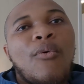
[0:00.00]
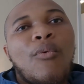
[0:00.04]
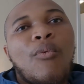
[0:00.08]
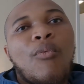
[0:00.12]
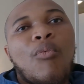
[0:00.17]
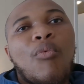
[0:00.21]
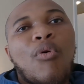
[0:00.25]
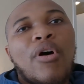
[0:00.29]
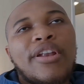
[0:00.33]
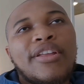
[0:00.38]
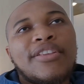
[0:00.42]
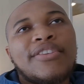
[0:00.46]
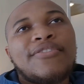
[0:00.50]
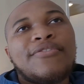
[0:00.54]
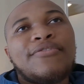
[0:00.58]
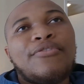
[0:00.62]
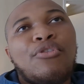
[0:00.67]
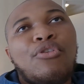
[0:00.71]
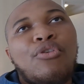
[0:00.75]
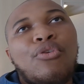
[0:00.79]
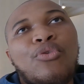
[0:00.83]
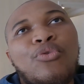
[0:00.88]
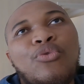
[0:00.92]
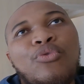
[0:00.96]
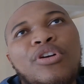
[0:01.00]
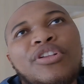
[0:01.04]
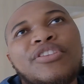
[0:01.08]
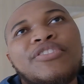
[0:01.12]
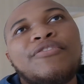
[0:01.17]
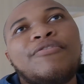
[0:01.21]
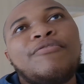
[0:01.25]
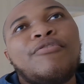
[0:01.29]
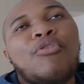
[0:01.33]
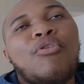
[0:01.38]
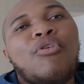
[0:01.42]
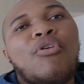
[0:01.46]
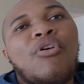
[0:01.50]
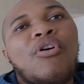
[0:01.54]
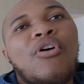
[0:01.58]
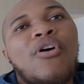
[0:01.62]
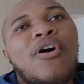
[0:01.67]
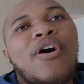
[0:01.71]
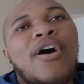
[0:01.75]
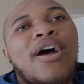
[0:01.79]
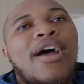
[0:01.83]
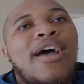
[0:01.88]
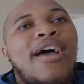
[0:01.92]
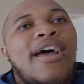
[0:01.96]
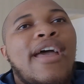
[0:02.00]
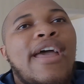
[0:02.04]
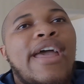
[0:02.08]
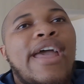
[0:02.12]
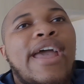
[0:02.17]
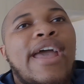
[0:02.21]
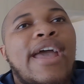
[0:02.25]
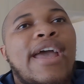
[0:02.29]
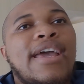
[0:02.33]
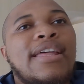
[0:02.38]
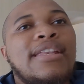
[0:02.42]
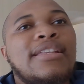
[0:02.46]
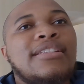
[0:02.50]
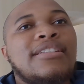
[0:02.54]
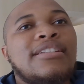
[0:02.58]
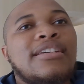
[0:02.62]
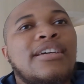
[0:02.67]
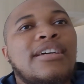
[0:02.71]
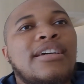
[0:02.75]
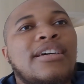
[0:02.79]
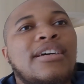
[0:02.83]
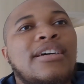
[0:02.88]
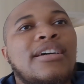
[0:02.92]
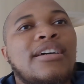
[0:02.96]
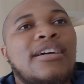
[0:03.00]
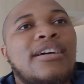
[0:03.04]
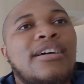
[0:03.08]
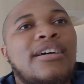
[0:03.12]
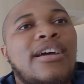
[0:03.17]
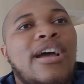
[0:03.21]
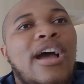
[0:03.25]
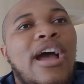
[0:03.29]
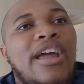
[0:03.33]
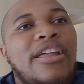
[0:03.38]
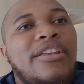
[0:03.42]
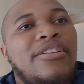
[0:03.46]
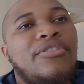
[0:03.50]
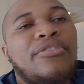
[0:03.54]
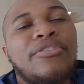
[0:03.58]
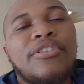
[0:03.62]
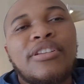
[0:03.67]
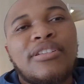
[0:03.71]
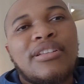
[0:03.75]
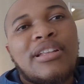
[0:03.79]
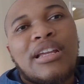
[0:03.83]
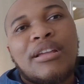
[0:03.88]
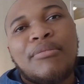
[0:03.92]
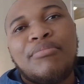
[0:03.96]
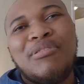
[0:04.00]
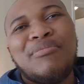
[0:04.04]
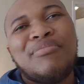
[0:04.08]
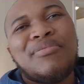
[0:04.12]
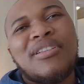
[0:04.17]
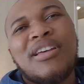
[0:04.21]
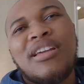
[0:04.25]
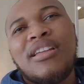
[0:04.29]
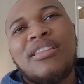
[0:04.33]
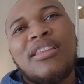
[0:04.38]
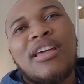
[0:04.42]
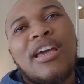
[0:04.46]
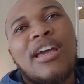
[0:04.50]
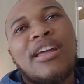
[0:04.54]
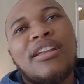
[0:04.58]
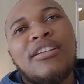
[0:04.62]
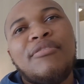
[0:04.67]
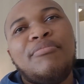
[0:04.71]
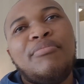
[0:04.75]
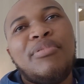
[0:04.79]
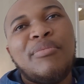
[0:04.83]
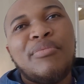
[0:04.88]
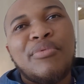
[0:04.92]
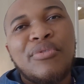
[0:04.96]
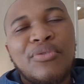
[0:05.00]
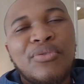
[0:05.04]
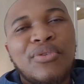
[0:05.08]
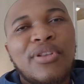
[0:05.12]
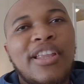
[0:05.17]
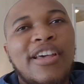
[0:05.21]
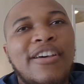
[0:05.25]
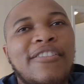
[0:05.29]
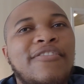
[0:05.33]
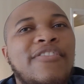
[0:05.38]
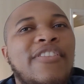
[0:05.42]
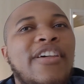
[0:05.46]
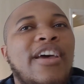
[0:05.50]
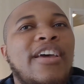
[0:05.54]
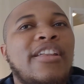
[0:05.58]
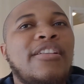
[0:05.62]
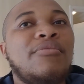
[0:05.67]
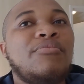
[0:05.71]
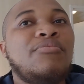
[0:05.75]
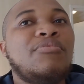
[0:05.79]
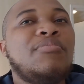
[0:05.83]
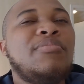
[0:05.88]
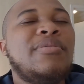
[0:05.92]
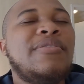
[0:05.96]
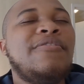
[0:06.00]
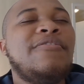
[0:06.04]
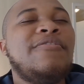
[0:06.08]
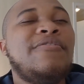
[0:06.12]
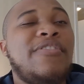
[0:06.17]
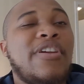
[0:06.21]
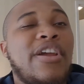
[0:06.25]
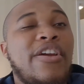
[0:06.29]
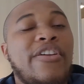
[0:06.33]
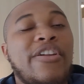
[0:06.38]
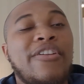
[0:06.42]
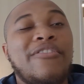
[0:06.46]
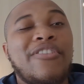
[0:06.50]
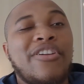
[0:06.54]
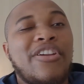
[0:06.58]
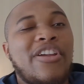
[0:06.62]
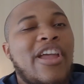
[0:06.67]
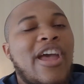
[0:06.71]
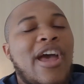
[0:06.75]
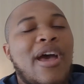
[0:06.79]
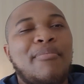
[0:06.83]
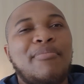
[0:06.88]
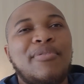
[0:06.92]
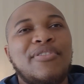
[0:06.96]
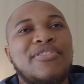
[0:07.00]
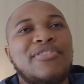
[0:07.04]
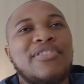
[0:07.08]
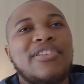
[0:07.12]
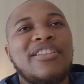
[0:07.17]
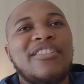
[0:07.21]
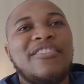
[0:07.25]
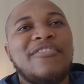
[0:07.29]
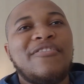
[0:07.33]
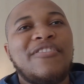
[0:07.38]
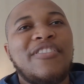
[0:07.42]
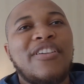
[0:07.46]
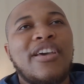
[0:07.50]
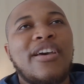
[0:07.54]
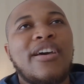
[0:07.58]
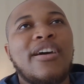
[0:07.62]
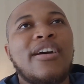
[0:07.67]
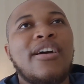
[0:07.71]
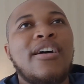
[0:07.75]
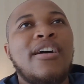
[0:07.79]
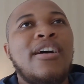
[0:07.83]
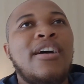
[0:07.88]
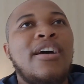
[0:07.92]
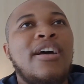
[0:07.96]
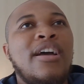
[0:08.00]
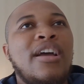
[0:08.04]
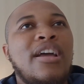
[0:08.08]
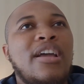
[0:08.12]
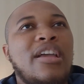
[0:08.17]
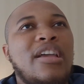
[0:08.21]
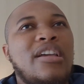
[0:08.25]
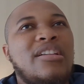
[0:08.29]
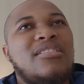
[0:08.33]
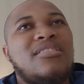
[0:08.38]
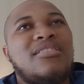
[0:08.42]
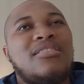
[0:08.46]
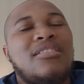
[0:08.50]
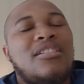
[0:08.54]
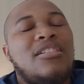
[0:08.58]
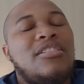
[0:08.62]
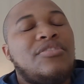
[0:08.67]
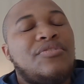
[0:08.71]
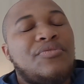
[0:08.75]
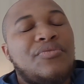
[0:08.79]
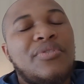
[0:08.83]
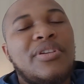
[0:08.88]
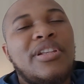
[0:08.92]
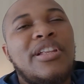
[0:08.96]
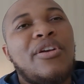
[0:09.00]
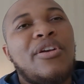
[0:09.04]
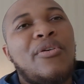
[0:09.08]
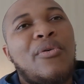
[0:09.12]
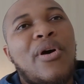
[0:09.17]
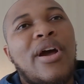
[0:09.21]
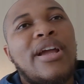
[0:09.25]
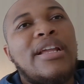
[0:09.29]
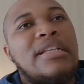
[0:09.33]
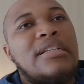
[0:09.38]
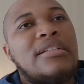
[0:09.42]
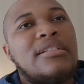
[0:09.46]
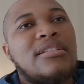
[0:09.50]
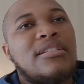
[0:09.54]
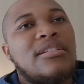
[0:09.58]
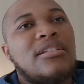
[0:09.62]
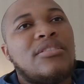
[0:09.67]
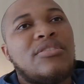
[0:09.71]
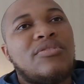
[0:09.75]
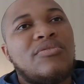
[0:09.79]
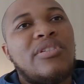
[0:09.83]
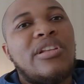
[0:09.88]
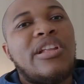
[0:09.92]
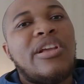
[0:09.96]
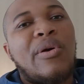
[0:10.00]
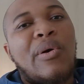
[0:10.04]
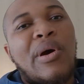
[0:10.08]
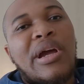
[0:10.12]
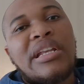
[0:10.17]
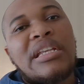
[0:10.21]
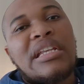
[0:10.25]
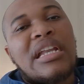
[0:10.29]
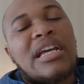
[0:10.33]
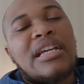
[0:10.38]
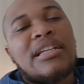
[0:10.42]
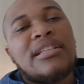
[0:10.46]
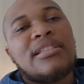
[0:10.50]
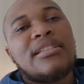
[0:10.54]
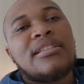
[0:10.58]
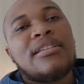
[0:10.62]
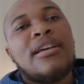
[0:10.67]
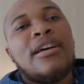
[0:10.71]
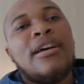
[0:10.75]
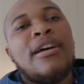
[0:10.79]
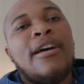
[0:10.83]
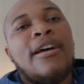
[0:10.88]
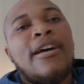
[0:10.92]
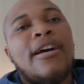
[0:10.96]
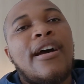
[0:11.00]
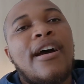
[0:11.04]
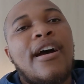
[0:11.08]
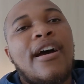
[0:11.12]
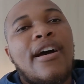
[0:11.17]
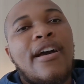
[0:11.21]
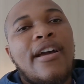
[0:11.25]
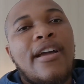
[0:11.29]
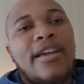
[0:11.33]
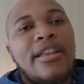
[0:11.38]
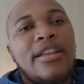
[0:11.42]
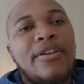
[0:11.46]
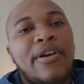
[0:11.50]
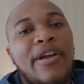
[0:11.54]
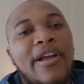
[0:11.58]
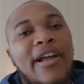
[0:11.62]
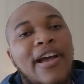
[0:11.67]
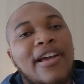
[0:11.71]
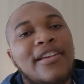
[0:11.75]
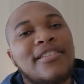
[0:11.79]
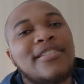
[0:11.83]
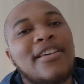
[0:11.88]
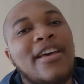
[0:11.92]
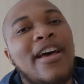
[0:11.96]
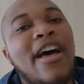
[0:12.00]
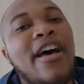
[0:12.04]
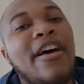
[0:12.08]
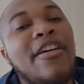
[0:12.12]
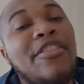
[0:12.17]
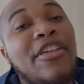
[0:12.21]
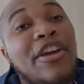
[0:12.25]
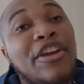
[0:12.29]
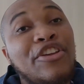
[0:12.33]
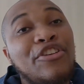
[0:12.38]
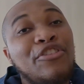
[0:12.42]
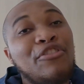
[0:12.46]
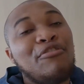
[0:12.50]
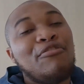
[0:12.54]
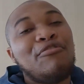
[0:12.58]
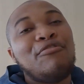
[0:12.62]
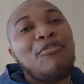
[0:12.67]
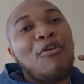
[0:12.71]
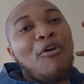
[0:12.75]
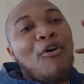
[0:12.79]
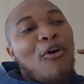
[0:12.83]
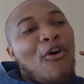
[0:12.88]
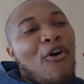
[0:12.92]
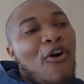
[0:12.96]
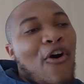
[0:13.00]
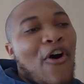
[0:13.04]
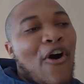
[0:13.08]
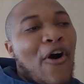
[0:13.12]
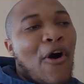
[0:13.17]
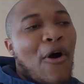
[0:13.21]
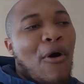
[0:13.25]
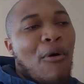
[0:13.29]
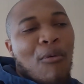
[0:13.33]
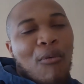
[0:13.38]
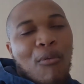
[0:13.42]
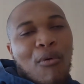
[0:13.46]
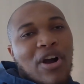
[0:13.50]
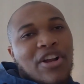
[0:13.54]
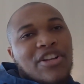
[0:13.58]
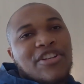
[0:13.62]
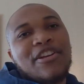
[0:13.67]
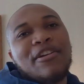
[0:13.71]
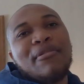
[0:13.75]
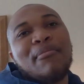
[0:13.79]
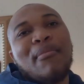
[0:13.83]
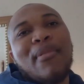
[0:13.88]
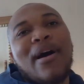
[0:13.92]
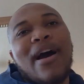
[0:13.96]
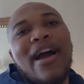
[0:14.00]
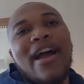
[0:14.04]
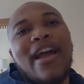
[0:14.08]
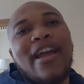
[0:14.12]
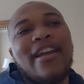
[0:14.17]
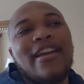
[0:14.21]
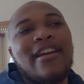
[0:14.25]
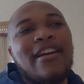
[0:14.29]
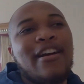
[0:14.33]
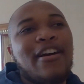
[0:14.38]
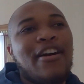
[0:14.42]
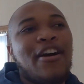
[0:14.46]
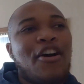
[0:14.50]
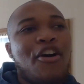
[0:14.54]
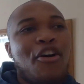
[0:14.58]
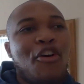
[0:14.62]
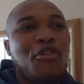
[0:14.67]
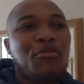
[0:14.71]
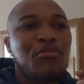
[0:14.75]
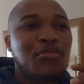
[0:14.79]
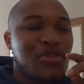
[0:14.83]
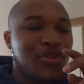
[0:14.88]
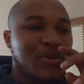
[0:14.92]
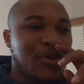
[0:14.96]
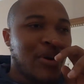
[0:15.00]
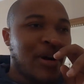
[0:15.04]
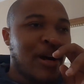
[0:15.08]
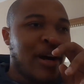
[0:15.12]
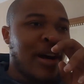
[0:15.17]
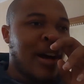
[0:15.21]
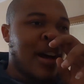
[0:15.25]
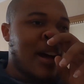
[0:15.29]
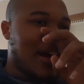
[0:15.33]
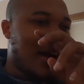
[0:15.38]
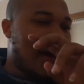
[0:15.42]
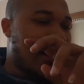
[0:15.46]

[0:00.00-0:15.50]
what it's for, who it's for, and I know that like people like that, people who love that, would be very, very happy to live here. It's really quite nice. Anyway, guys, thank you for watching my home tour.